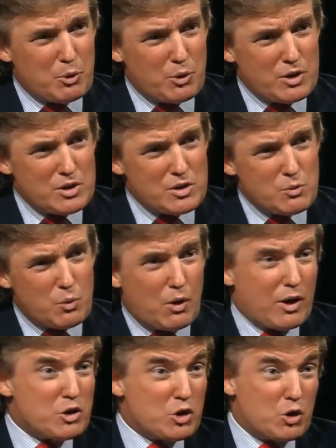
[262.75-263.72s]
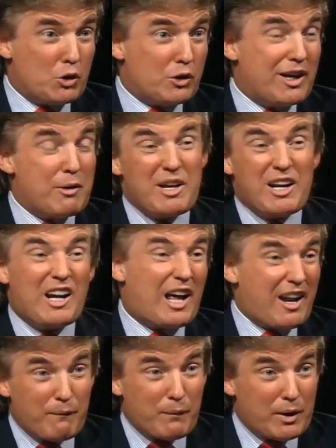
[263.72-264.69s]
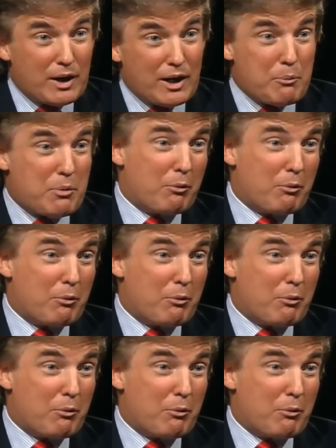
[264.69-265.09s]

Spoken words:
Moritz, where I sold and I made a lot of money,